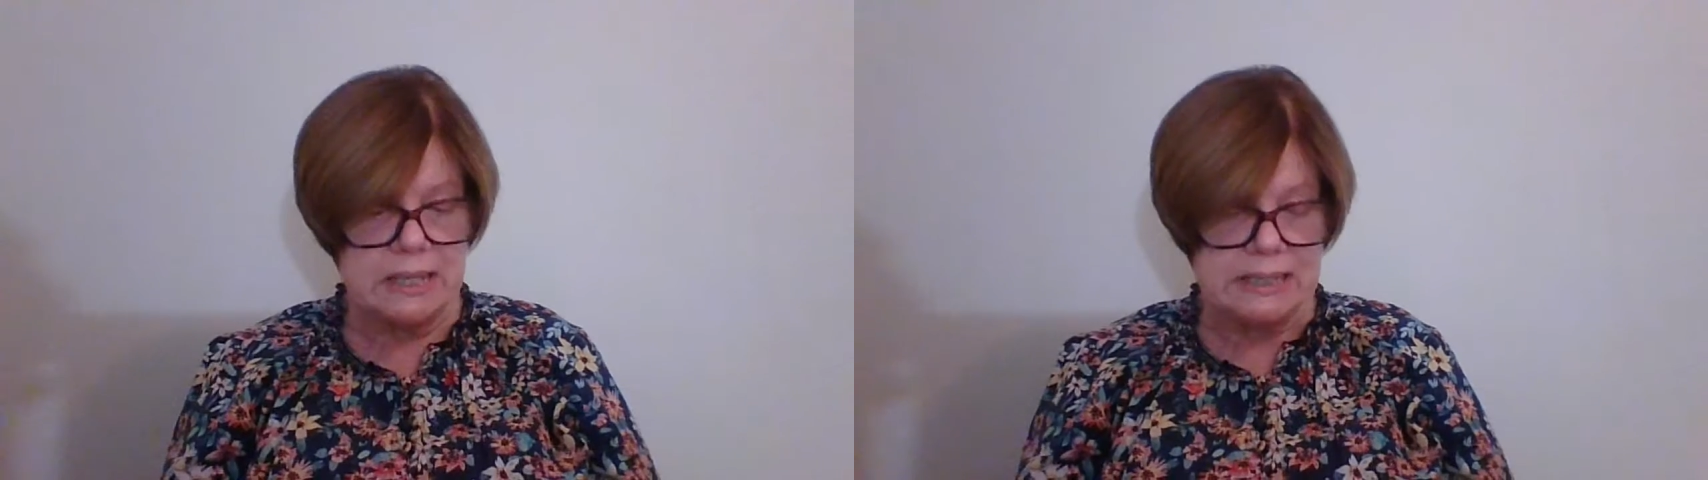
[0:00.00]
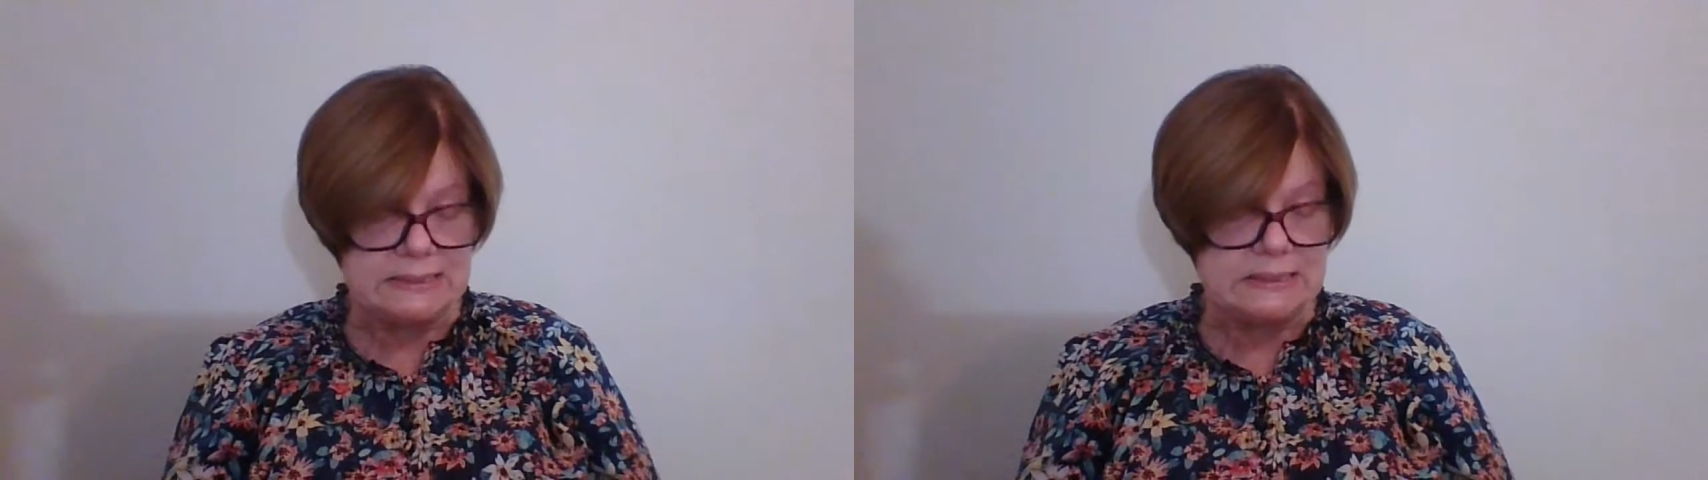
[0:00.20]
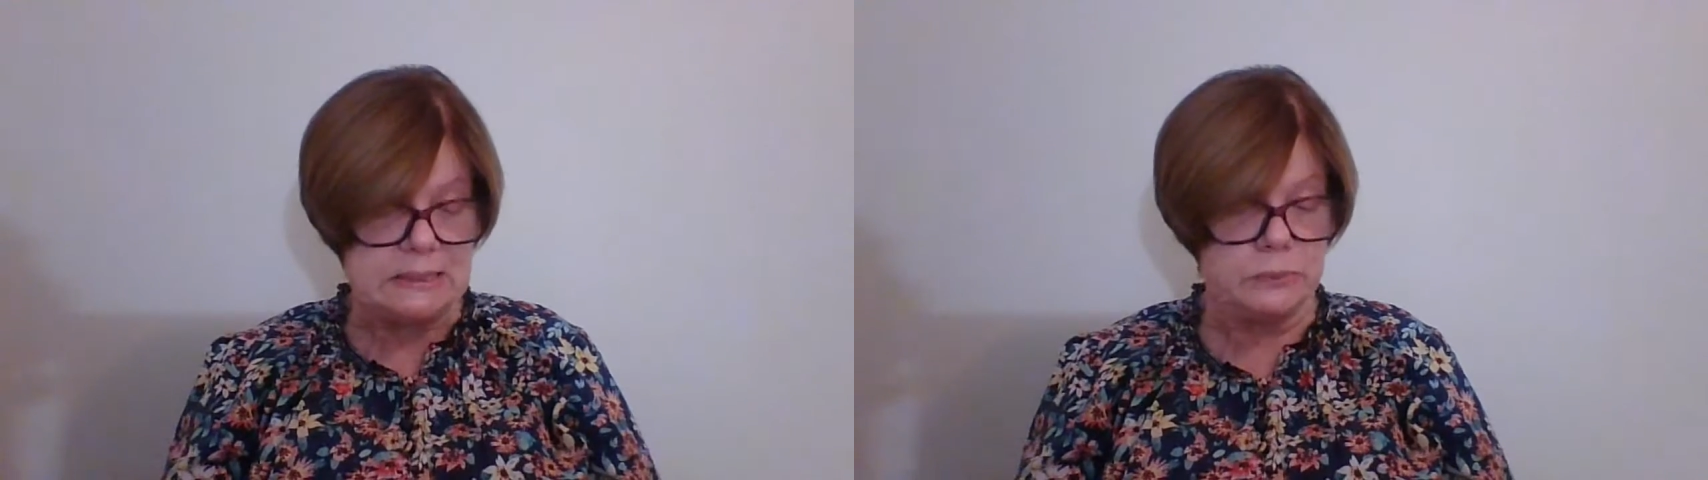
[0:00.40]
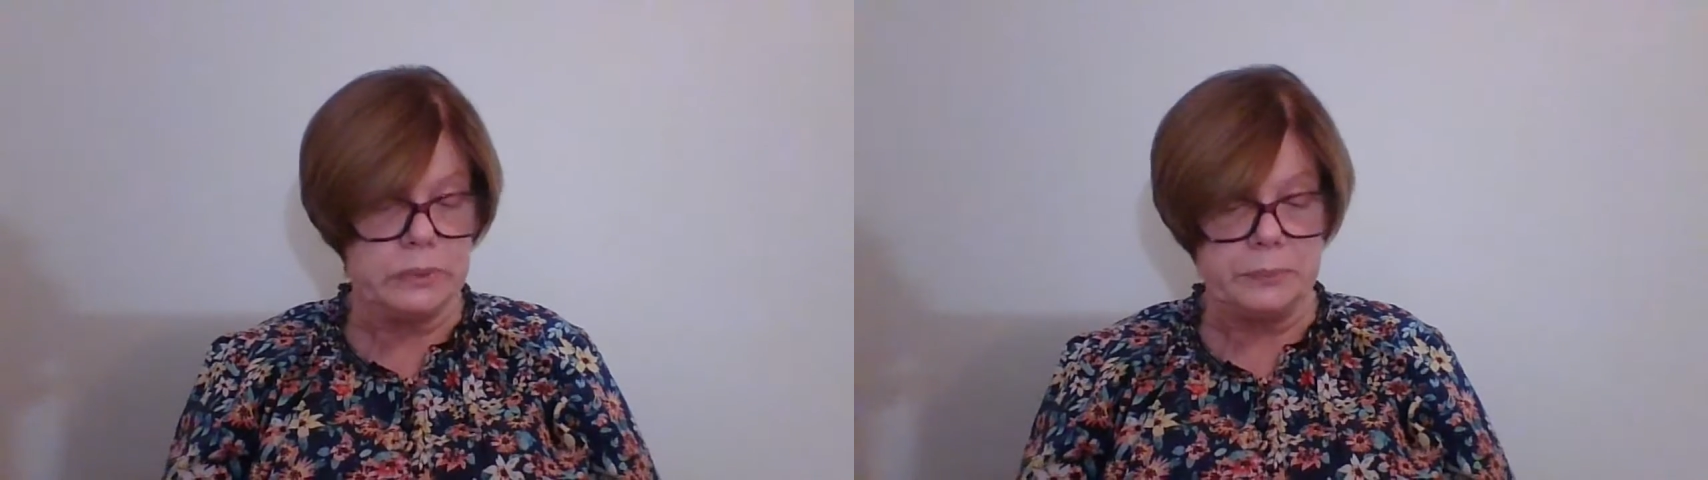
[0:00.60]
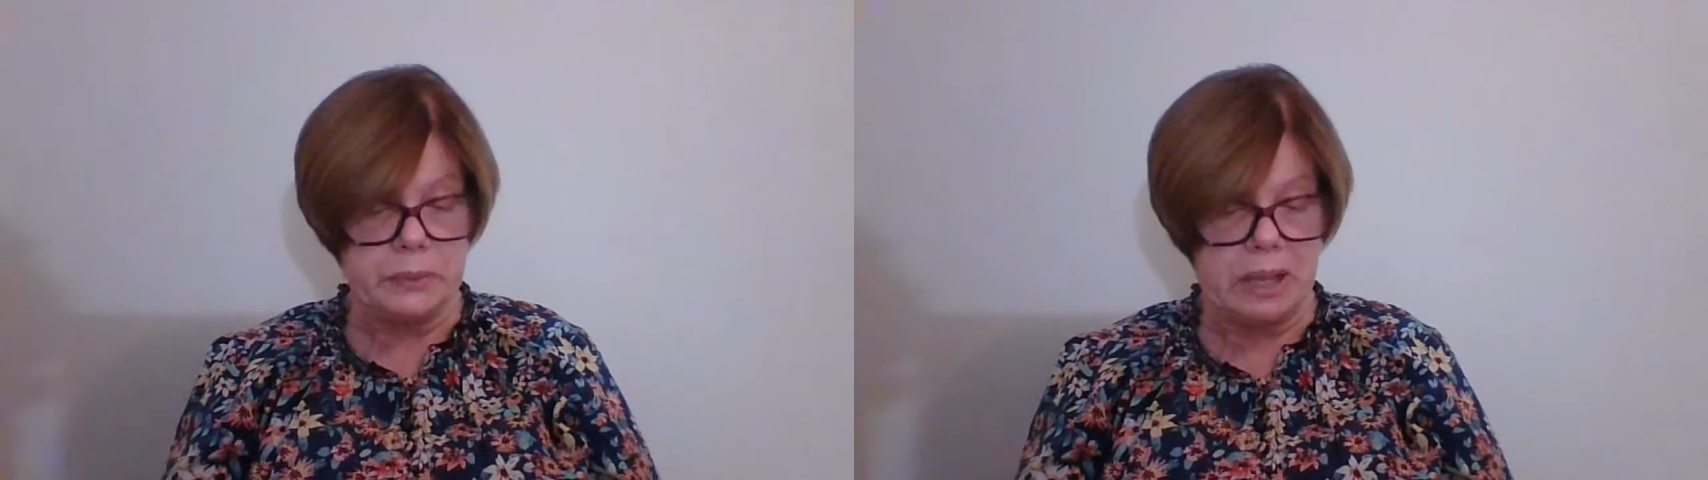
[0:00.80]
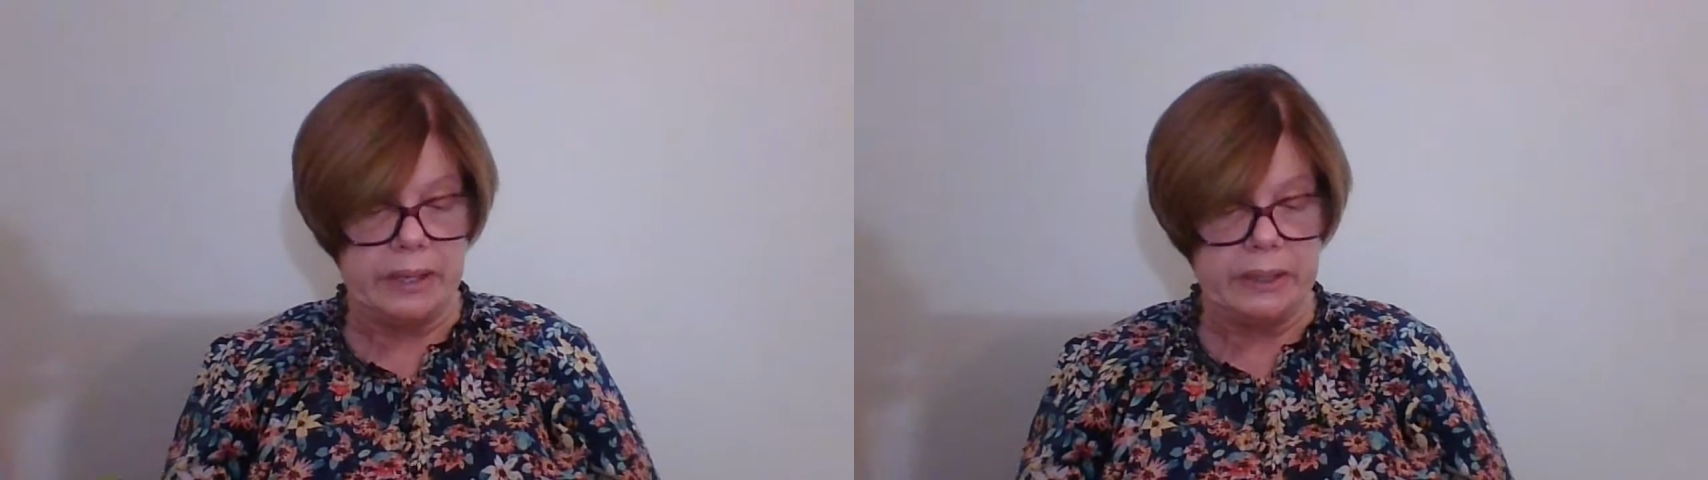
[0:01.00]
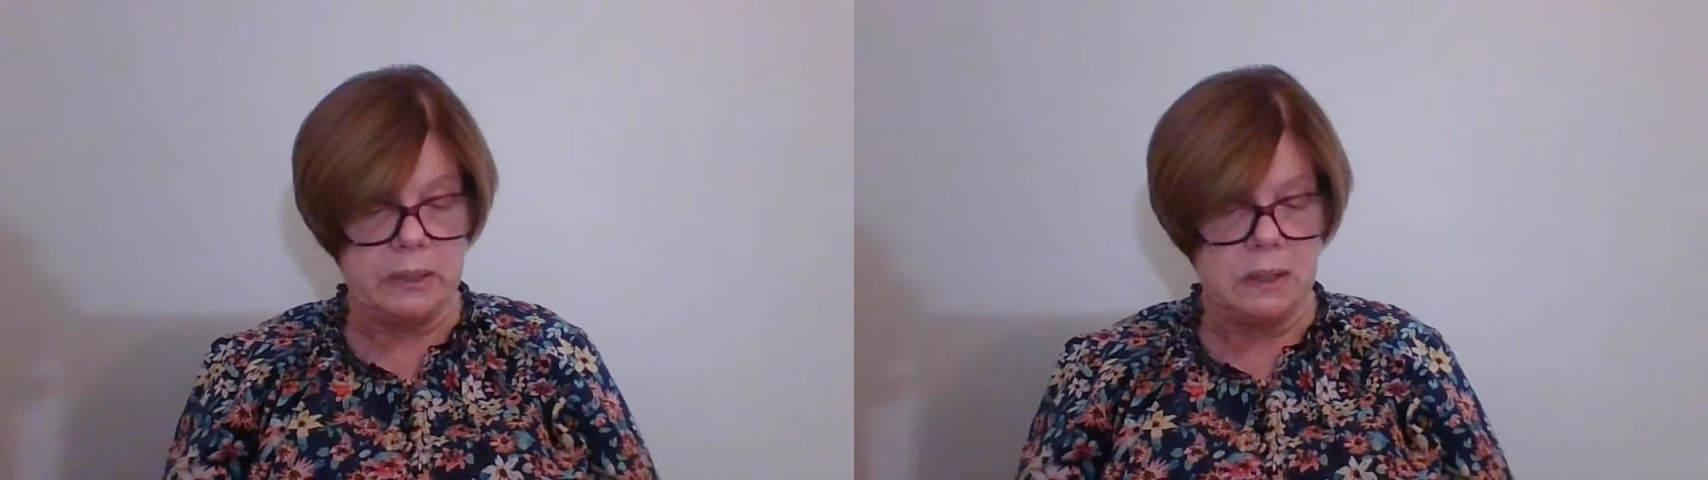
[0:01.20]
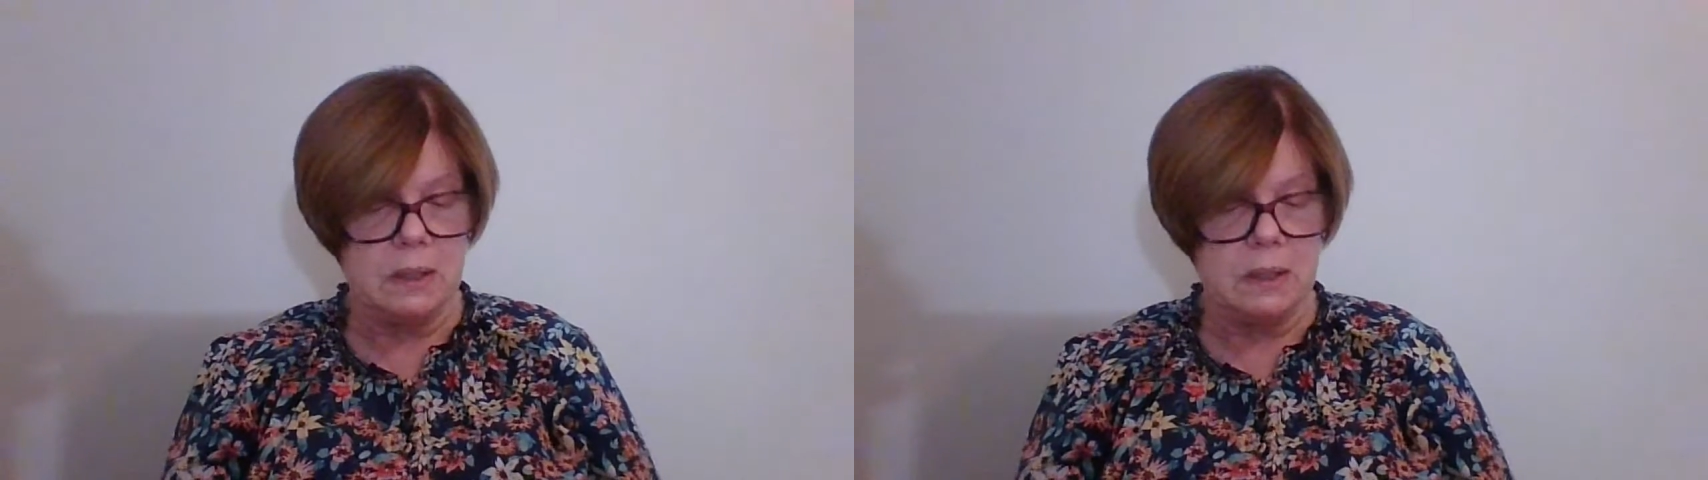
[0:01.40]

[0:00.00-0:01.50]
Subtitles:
Casey replied,